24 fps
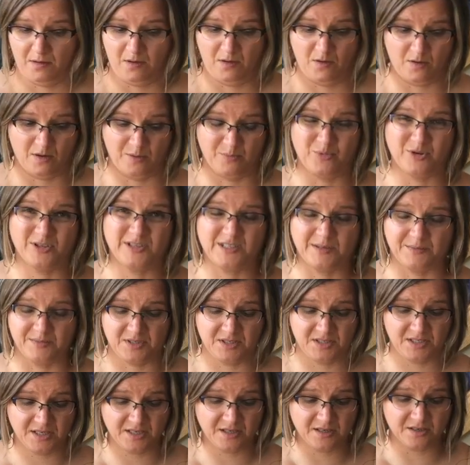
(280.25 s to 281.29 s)
You can put some
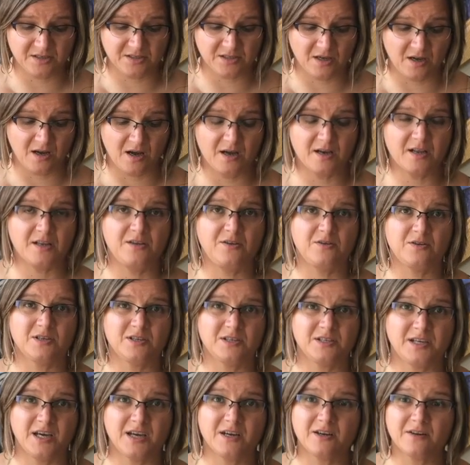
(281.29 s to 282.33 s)
stickers on and you
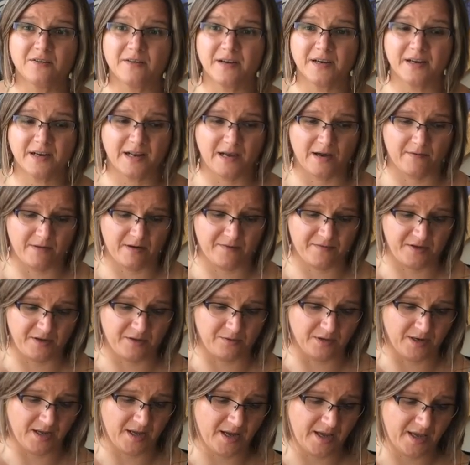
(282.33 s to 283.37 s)
can decorate it however
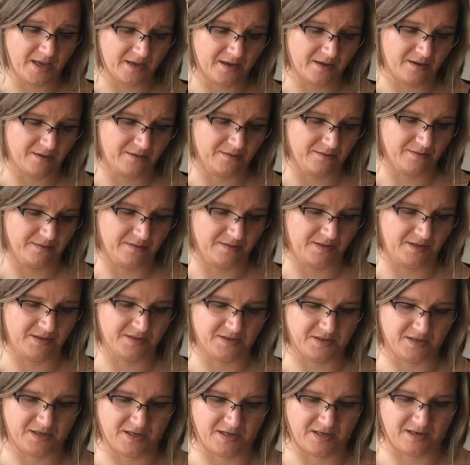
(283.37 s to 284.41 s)
you like.
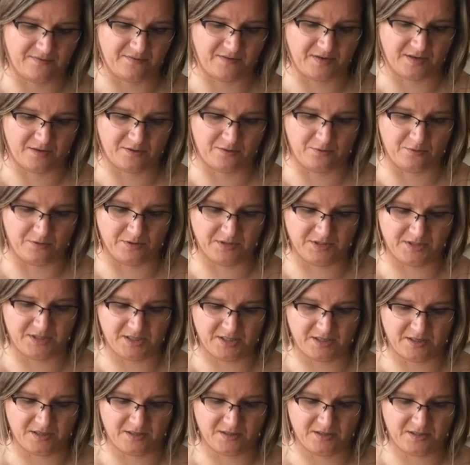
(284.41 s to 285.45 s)
These are kind of like cool
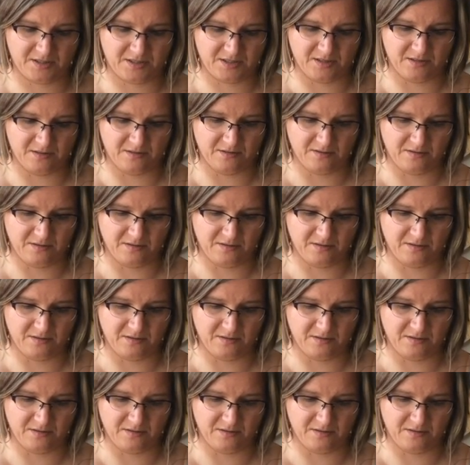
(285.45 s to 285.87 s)
stickers.